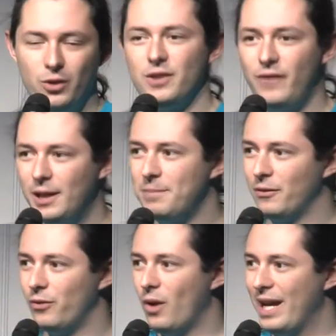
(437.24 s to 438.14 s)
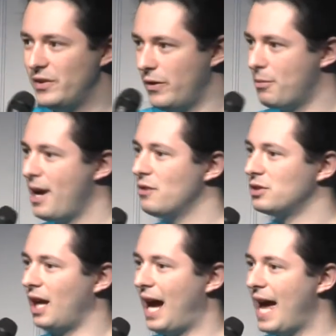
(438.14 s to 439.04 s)
you're developing for is the
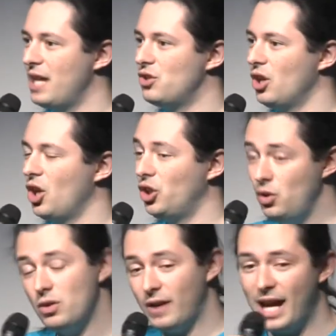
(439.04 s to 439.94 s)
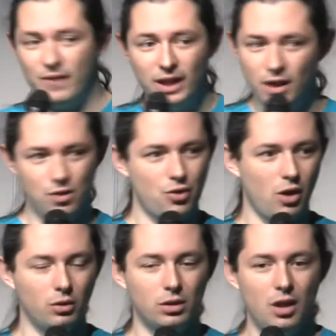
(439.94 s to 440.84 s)
browser, and you don't have any
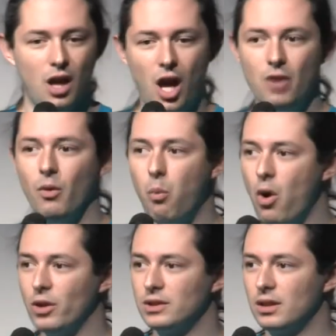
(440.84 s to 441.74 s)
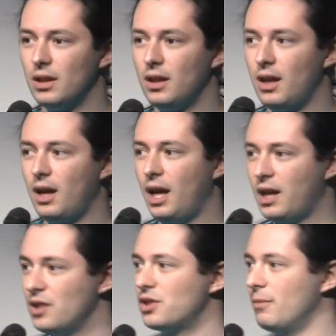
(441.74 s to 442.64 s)
control over what a
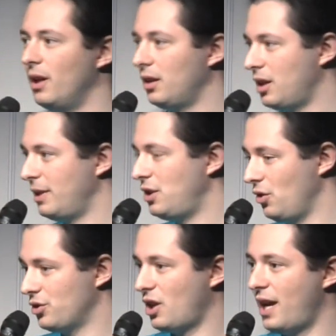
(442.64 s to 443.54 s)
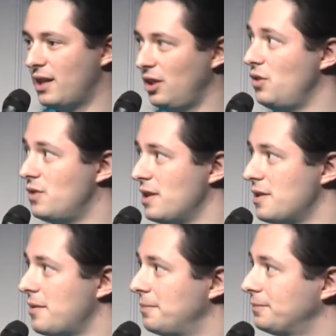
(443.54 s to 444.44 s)
customer coming to your site
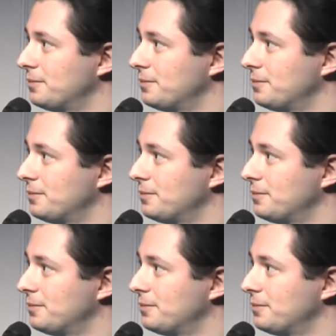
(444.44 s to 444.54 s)
uses.